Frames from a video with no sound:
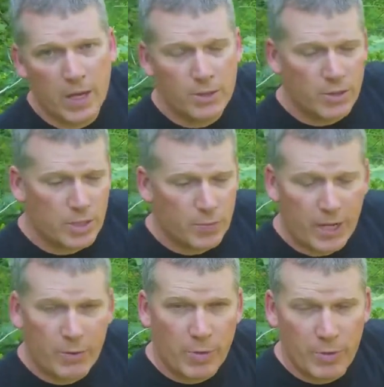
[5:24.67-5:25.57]
So this
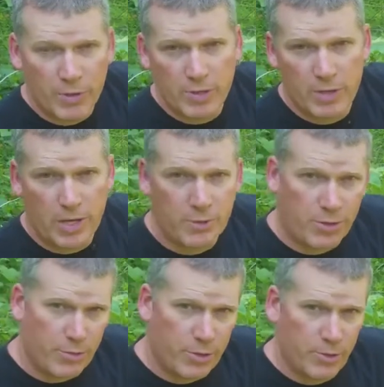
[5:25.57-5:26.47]
plant reproduces actually
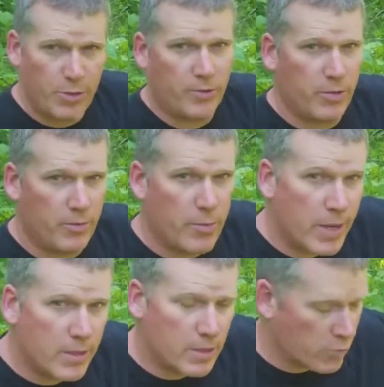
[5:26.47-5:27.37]
through two different
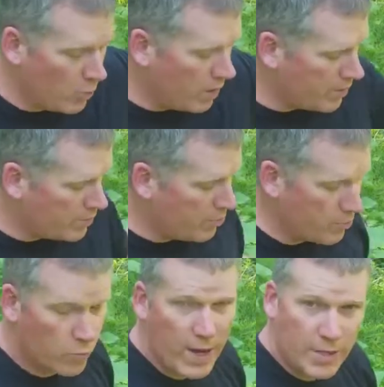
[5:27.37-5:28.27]
methods. One is through
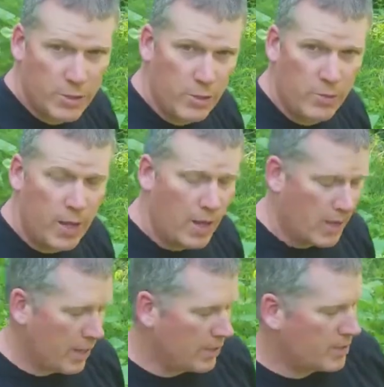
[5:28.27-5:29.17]
the rhizome,
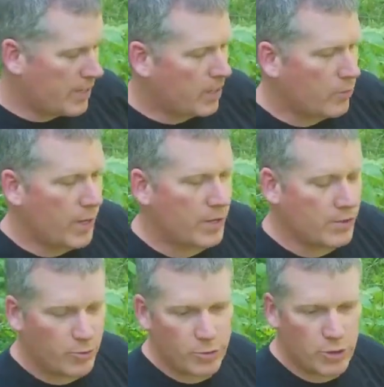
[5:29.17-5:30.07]
and the second way
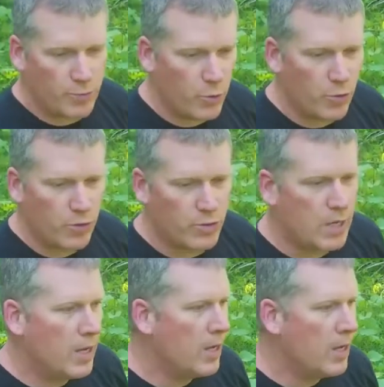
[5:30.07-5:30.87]
is through spores.